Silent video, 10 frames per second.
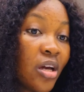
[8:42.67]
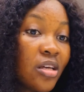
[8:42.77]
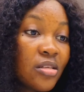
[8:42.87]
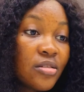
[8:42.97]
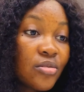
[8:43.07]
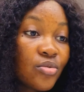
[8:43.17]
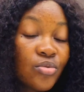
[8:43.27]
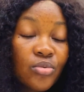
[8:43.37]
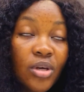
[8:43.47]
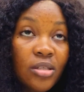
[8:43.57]
it
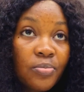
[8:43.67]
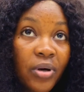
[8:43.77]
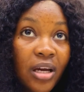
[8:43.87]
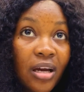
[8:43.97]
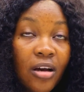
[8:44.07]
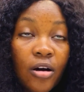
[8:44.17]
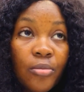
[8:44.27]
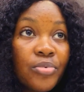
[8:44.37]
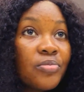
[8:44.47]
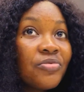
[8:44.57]
will expire or
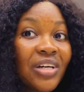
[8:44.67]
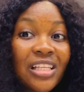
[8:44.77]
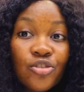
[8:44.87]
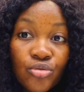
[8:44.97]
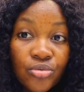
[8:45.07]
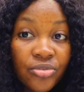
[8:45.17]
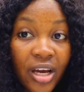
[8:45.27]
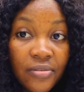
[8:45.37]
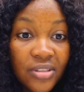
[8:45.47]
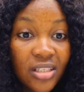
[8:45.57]
be valid through
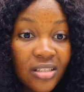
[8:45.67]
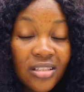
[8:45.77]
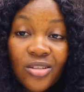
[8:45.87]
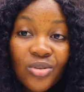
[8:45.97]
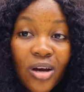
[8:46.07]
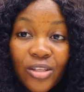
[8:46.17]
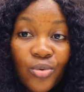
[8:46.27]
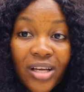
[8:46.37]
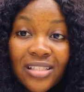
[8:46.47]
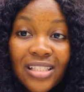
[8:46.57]
5 years, there's no how they
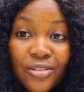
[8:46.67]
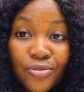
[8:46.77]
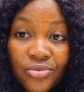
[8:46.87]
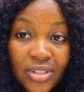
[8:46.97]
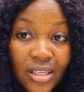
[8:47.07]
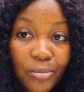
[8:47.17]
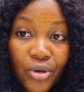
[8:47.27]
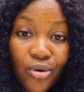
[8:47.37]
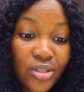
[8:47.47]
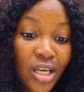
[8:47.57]
will actually give you visa,
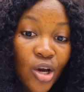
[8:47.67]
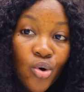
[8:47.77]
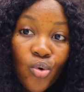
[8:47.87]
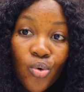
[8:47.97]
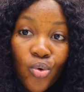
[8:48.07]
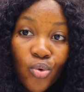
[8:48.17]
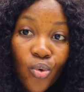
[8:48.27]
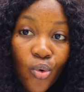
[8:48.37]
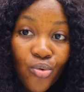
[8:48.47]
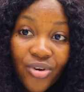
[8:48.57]
because
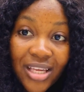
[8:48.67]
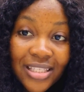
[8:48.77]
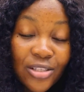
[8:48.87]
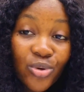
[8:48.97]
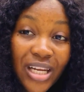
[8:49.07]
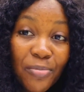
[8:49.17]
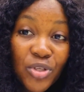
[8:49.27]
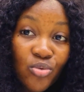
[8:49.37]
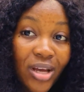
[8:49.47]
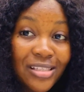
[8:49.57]
go wait. So that
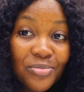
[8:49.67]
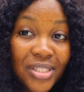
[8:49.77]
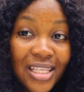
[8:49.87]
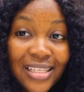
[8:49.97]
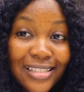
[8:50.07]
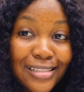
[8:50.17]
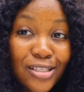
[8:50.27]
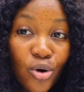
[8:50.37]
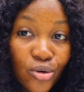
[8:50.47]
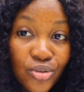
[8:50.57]
means you actually be staying in
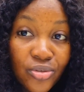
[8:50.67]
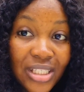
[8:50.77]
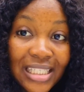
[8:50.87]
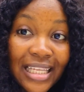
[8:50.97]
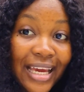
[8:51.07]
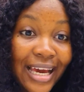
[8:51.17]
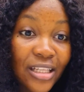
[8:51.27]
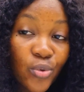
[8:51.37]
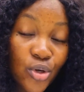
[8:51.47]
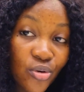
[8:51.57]
the country
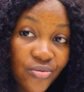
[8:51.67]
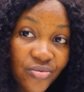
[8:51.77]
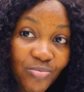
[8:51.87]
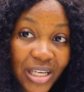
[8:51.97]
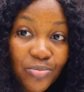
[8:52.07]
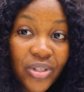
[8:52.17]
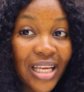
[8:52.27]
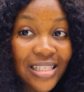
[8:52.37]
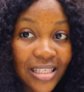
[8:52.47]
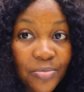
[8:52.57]
illegally when your passport
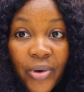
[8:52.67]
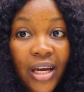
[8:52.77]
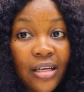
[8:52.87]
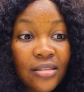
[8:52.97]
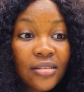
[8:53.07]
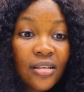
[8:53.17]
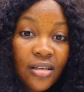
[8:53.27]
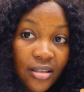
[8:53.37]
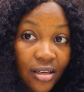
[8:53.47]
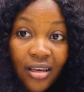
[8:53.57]
has expired.
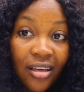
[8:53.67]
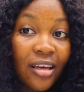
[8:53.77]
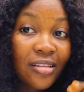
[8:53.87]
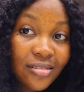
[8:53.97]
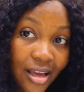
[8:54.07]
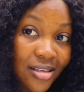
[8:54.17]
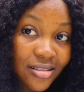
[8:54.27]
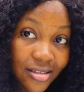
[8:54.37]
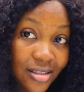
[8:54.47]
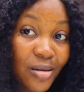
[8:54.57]

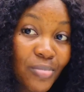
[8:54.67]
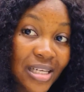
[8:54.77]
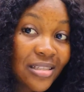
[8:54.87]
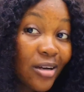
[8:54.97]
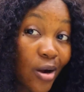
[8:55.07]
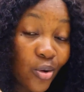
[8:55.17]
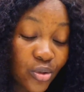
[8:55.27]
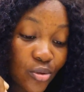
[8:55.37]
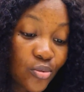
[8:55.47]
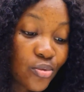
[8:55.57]
That's the layman's language I
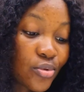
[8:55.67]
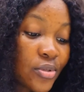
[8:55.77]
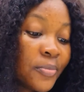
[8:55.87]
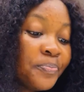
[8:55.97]
wanted to use.